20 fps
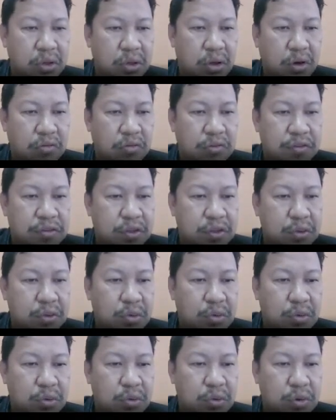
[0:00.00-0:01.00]

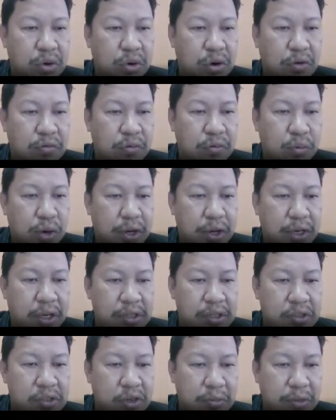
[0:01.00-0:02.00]
overview of
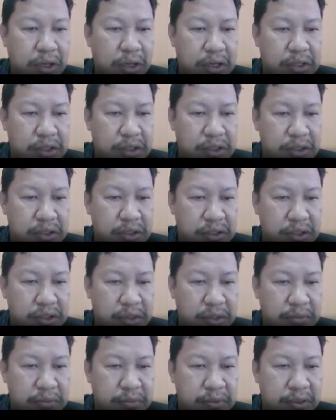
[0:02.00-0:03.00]
wireless communication
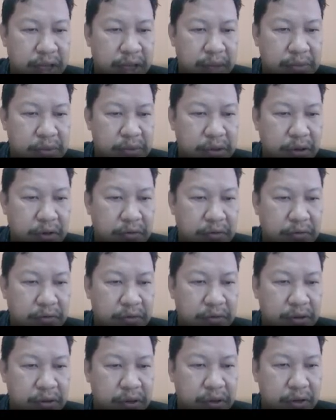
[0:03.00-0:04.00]
system, types of
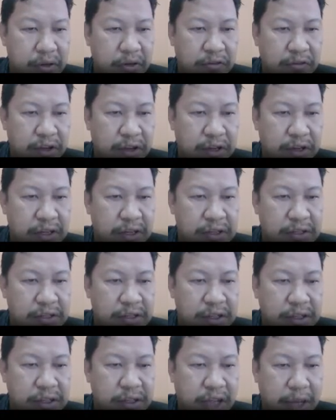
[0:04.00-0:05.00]
various
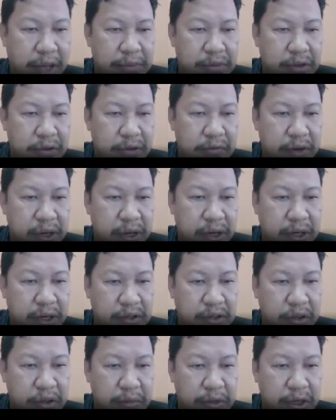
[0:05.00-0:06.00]
types of
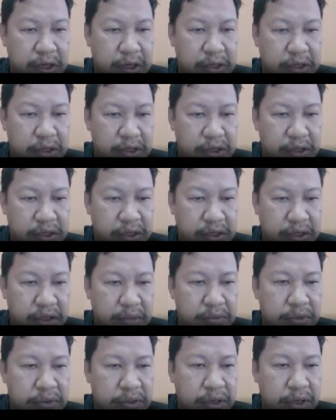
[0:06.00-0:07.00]
wireless communication
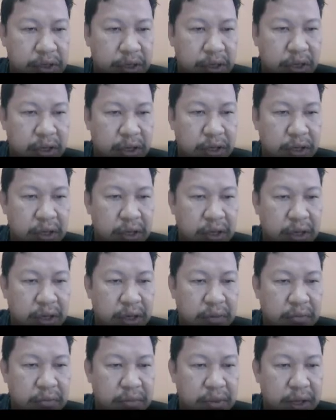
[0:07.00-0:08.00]
systems.
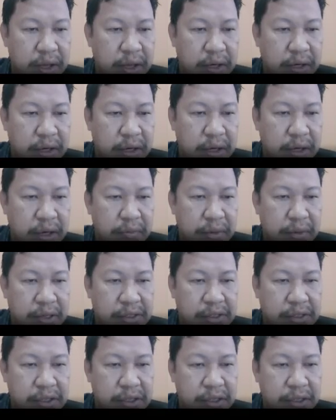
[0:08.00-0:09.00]
Then
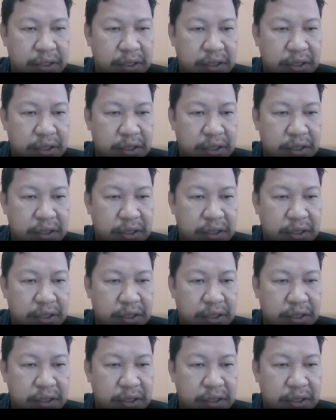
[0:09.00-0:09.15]
basic